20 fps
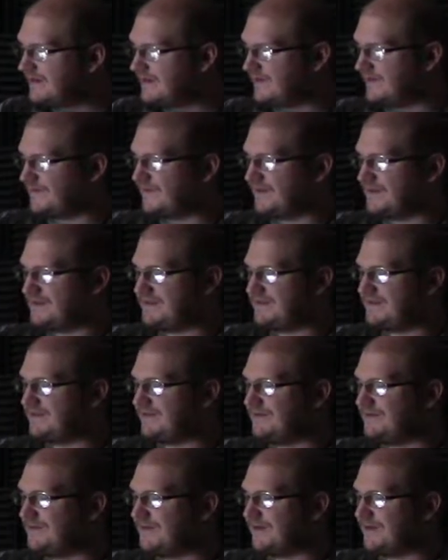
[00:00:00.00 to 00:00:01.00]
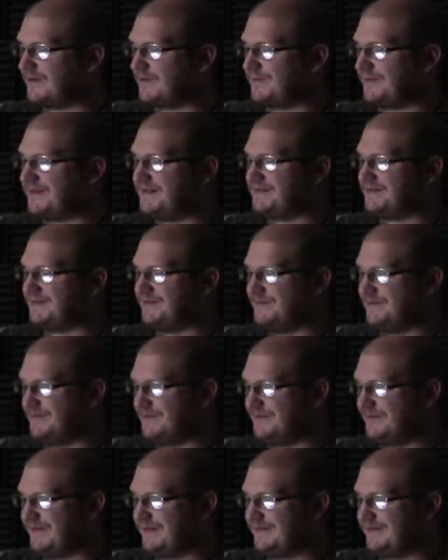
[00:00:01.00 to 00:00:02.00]
the farcical murder plot into a
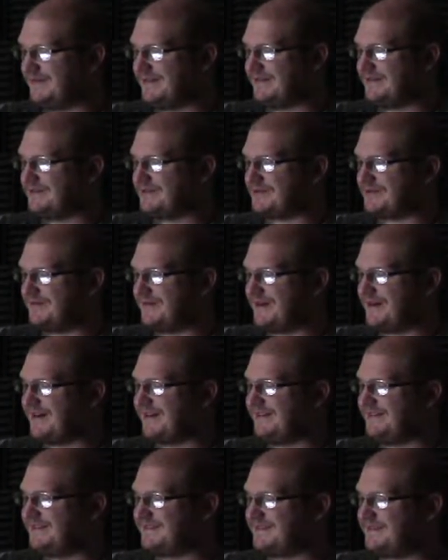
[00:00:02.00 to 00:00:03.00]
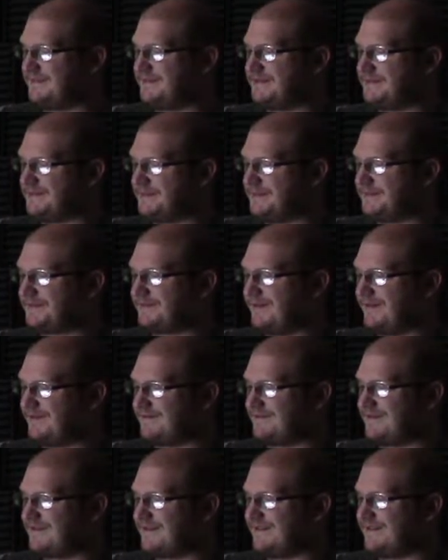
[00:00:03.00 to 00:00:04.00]
movie, while others are mocking the clumsy
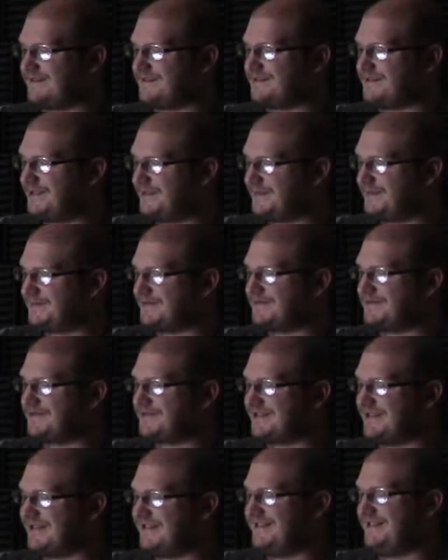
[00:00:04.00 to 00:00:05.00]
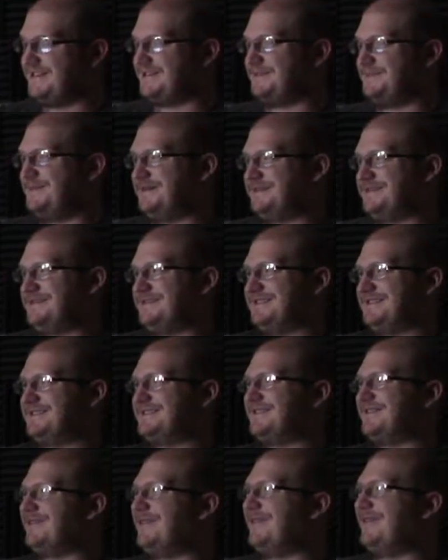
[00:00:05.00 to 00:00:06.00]
subtracting as typical Chinese
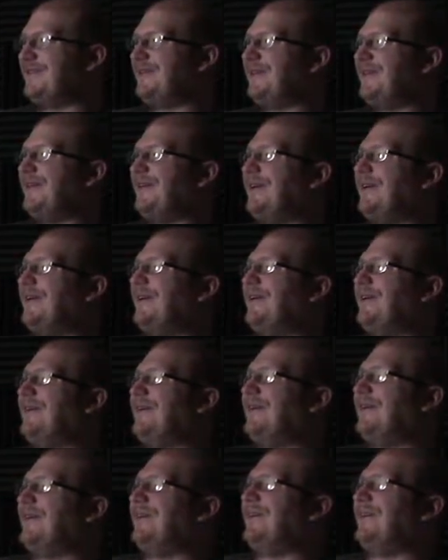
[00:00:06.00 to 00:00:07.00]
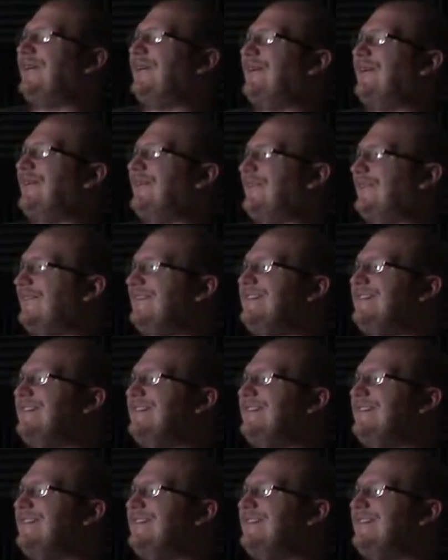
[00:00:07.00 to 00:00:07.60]
business. Oh,